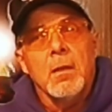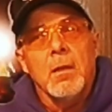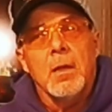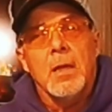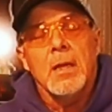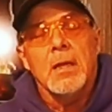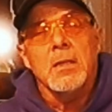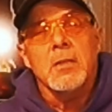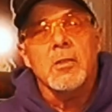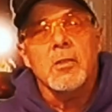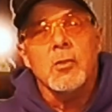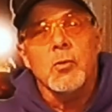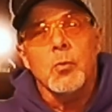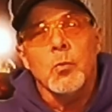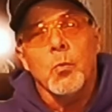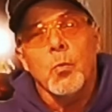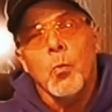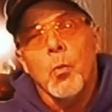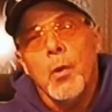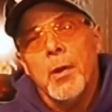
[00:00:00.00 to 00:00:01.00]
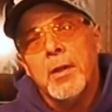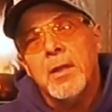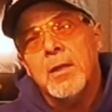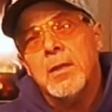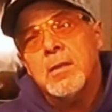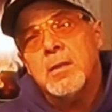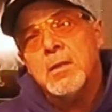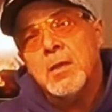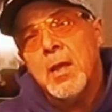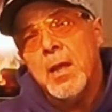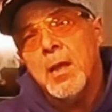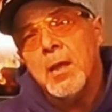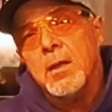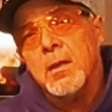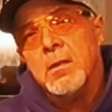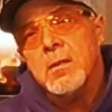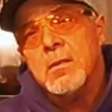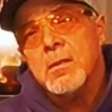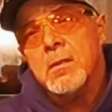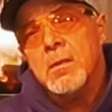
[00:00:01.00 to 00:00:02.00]
as to what it
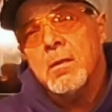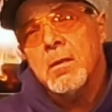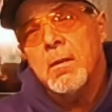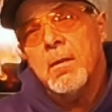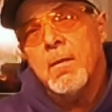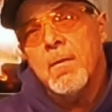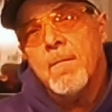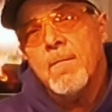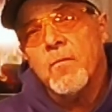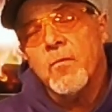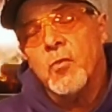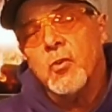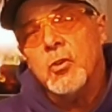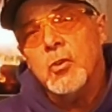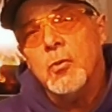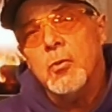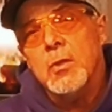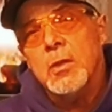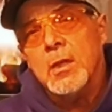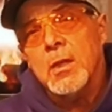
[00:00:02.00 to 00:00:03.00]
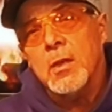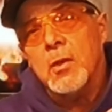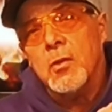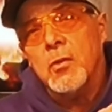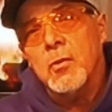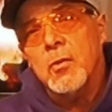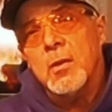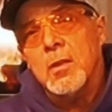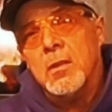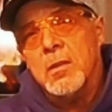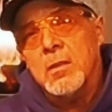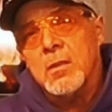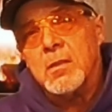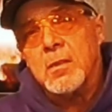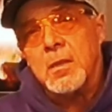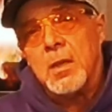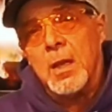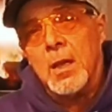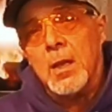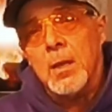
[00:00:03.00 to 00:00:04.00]
takes for you to get good at this
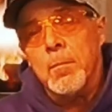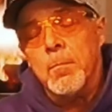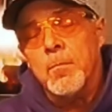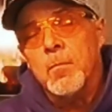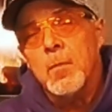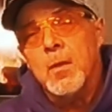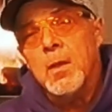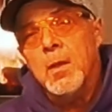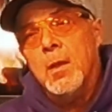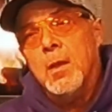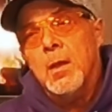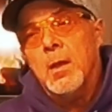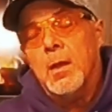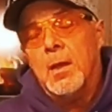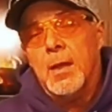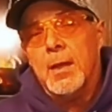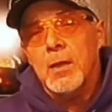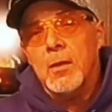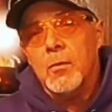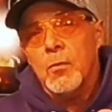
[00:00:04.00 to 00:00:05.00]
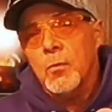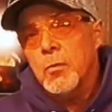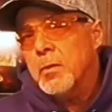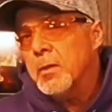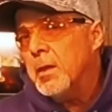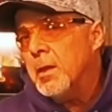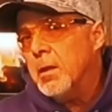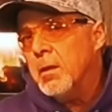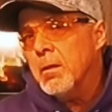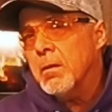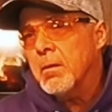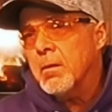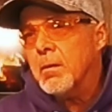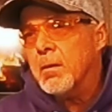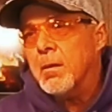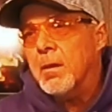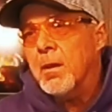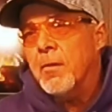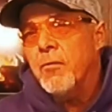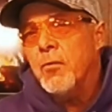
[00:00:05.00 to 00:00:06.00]
game. And I can only
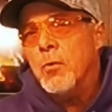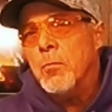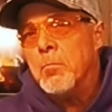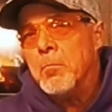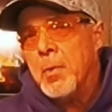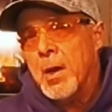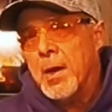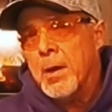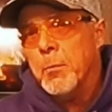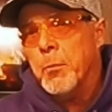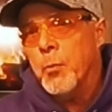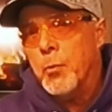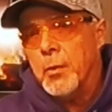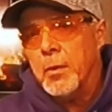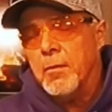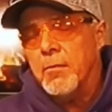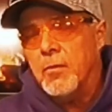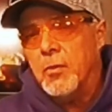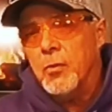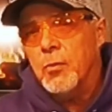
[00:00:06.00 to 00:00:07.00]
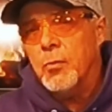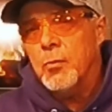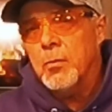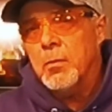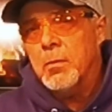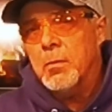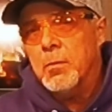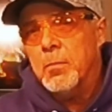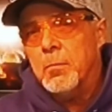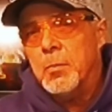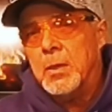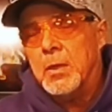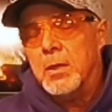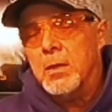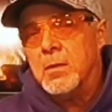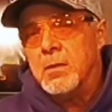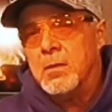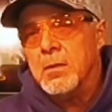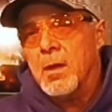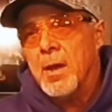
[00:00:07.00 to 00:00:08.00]
give you my point of view
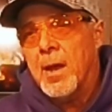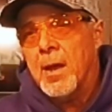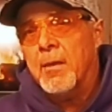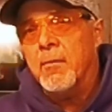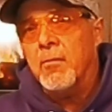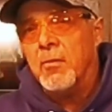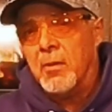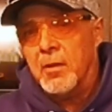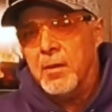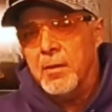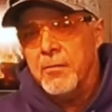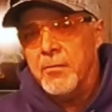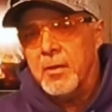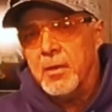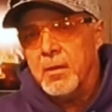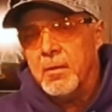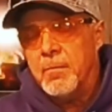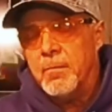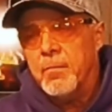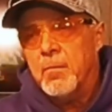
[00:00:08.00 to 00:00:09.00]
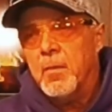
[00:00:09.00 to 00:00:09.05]
because I've lived it.